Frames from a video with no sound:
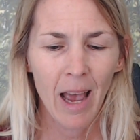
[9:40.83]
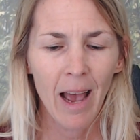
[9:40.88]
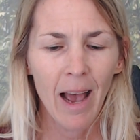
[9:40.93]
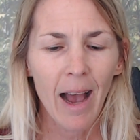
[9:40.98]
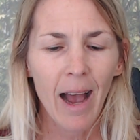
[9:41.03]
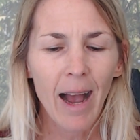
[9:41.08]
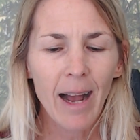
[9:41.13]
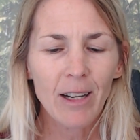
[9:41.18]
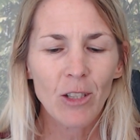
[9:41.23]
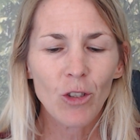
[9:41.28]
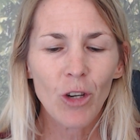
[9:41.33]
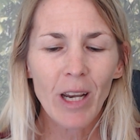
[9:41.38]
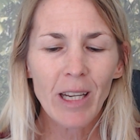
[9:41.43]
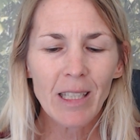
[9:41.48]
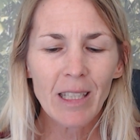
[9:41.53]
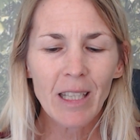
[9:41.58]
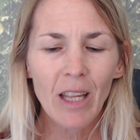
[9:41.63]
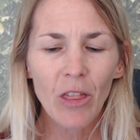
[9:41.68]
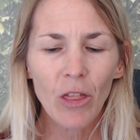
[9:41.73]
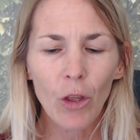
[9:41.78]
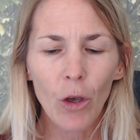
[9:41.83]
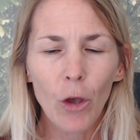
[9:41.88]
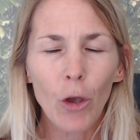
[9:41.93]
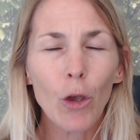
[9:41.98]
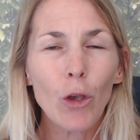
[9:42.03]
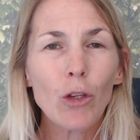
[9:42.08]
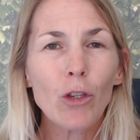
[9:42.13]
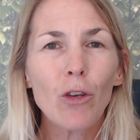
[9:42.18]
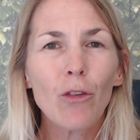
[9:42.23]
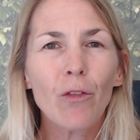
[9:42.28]
I trust that
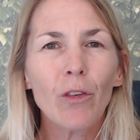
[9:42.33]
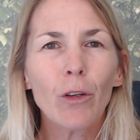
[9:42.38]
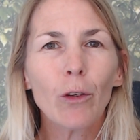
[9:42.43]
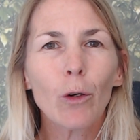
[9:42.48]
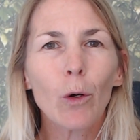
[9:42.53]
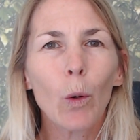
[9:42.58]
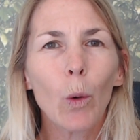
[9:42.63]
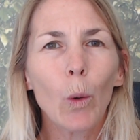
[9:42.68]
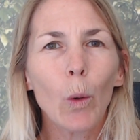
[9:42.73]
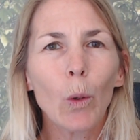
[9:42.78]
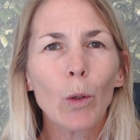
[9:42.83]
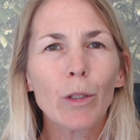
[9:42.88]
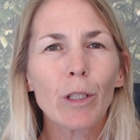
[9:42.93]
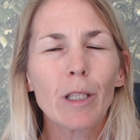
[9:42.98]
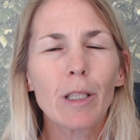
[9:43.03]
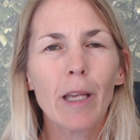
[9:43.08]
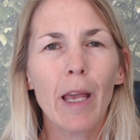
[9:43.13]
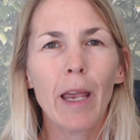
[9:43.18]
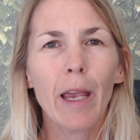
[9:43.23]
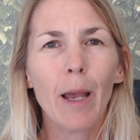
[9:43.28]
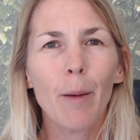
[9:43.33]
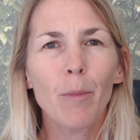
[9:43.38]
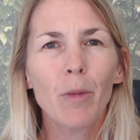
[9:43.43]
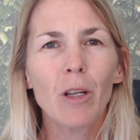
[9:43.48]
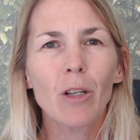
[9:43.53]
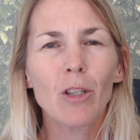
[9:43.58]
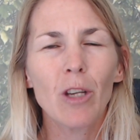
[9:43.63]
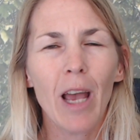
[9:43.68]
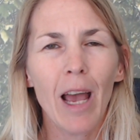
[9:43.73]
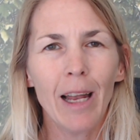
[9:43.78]
those who feel called to take up the
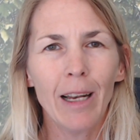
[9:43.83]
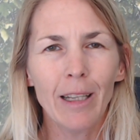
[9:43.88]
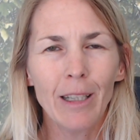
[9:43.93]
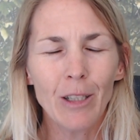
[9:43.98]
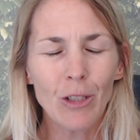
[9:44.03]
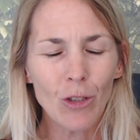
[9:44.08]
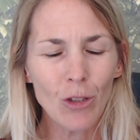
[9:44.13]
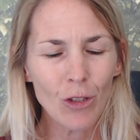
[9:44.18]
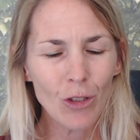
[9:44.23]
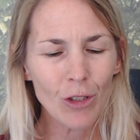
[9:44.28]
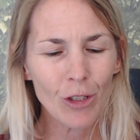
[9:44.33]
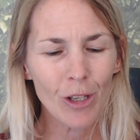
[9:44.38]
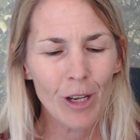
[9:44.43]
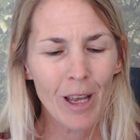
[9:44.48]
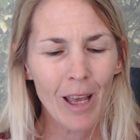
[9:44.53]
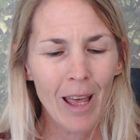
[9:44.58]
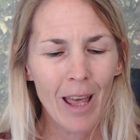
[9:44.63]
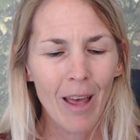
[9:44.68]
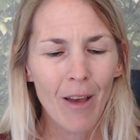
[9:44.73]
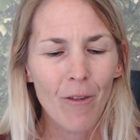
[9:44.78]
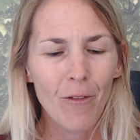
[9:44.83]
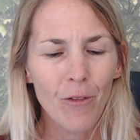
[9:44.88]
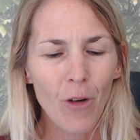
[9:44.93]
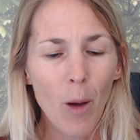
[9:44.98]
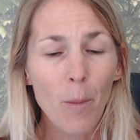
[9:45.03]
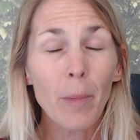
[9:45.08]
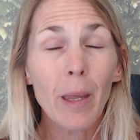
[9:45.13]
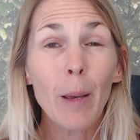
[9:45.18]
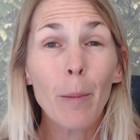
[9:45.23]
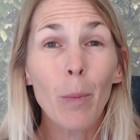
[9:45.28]
challenge from
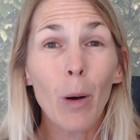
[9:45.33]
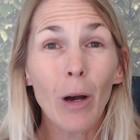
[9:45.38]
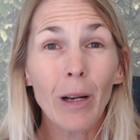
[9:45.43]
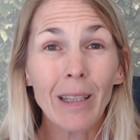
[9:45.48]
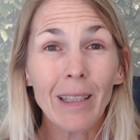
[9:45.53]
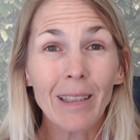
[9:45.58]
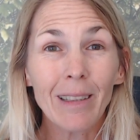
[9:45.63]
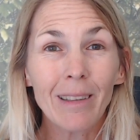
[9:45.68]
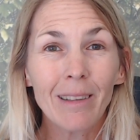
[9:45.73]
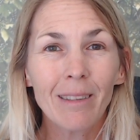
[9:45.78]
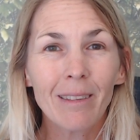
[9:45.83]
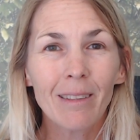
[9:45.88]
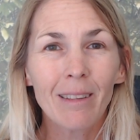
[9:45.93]
their body